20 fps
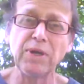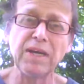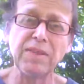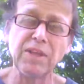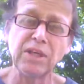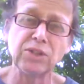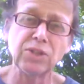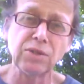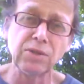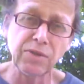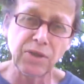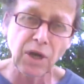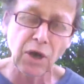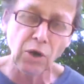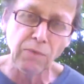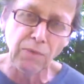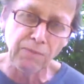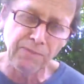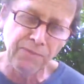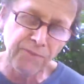
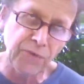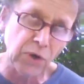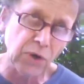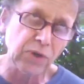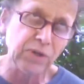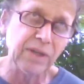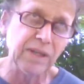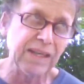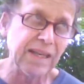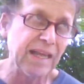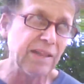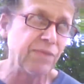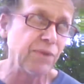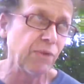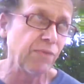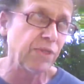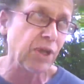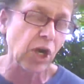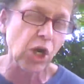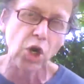the full length
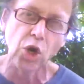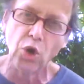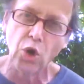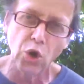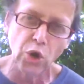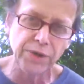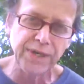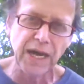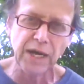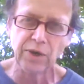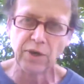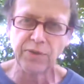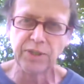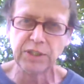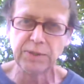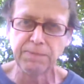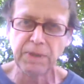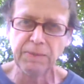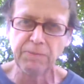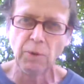of the law down on
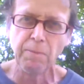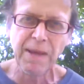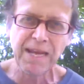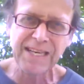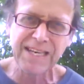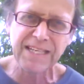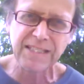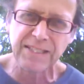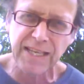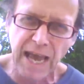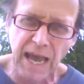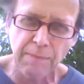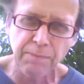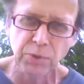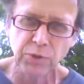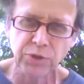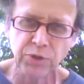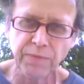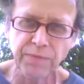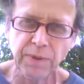these people, making
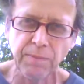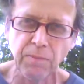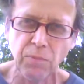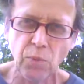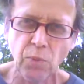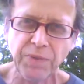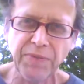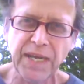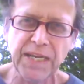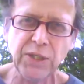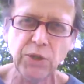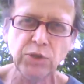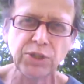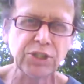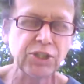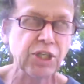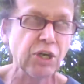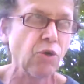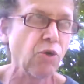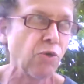examples of them when they do
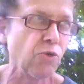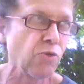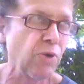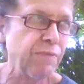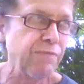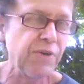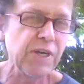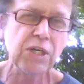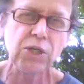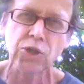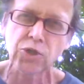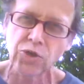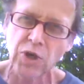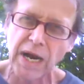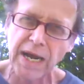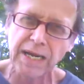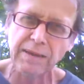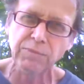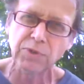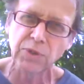such a horrific
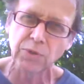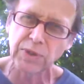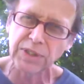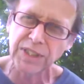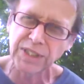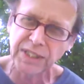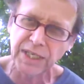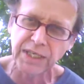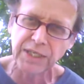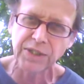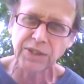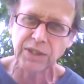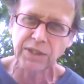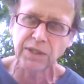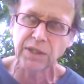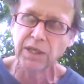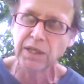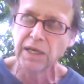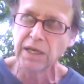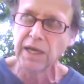crime to a citizen,
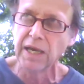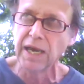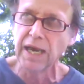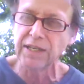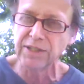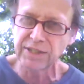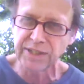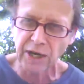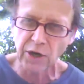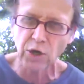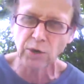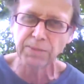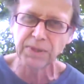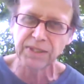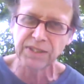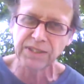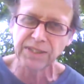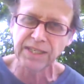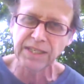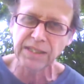as terrible
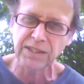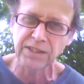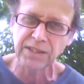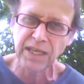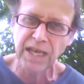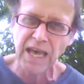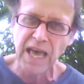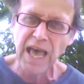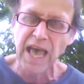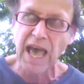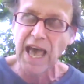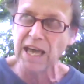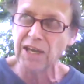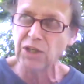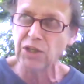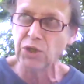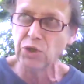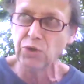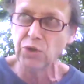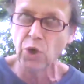as this, and
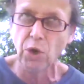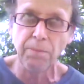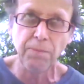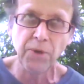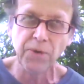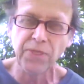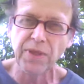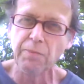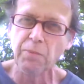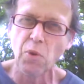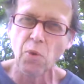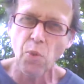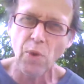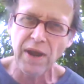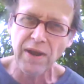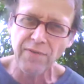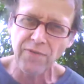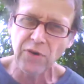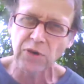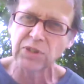you don't put them
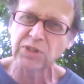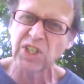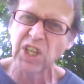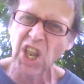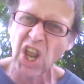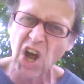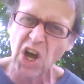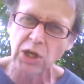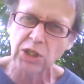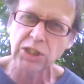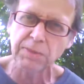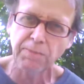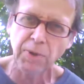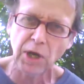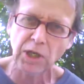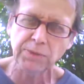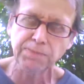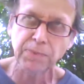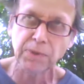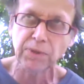away for as long as
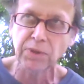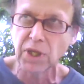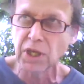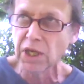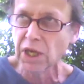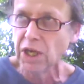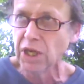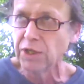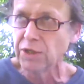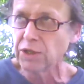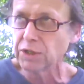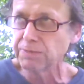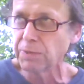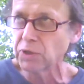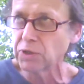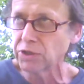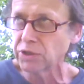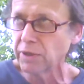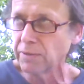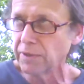possible. You're
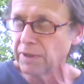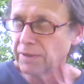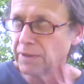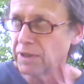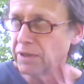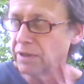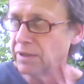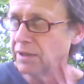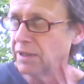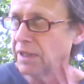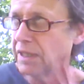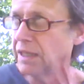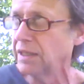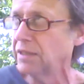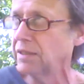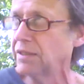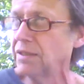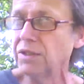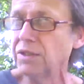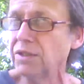
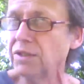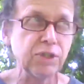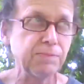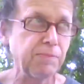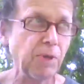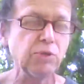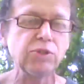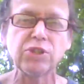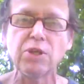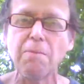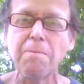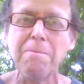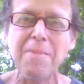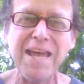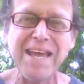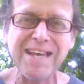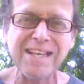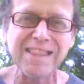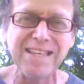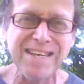supposed to
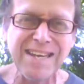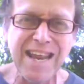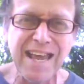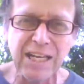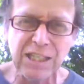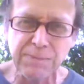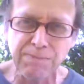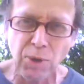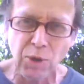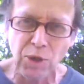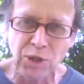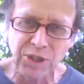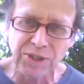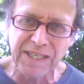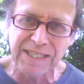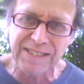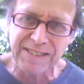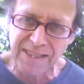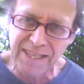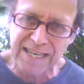make the next person
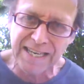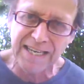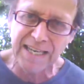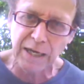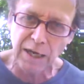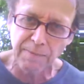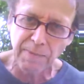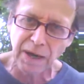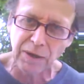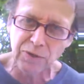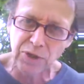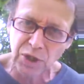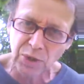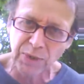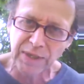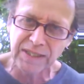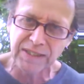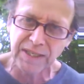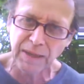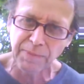that's thinking about
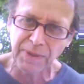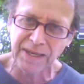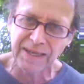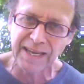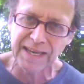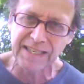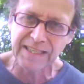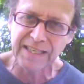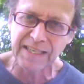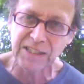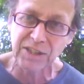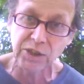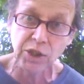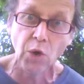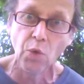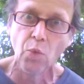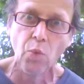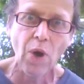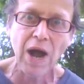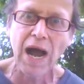doing something like this
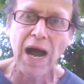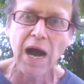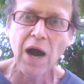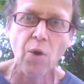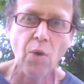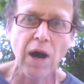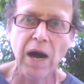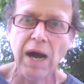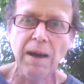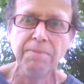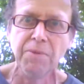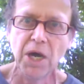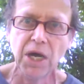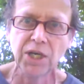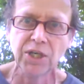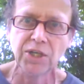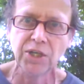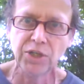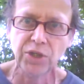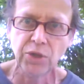go, wow, I'm not
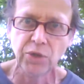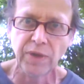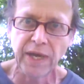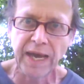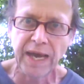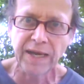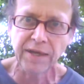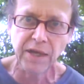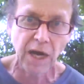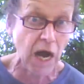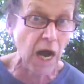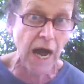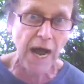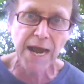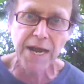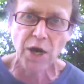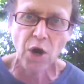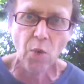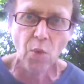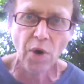going to do that.
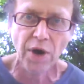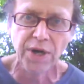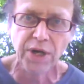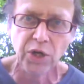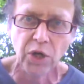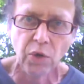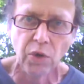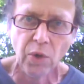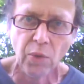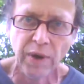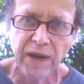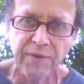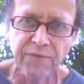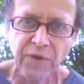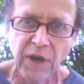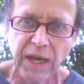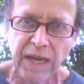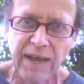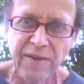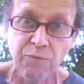I don't want to go away
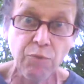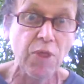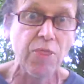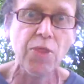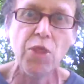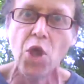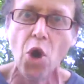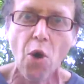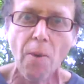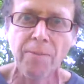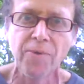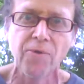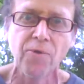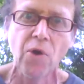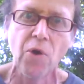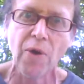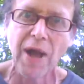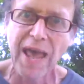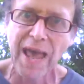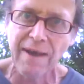for life with no
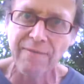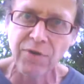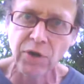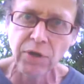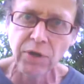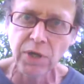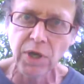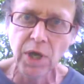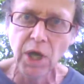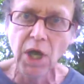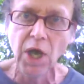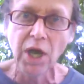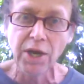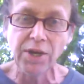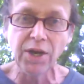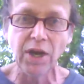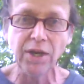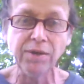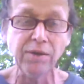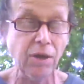parole ever.
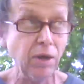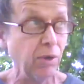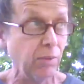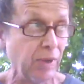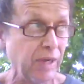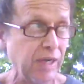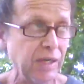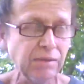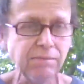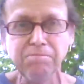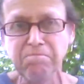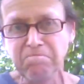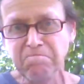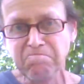Not, oh, well,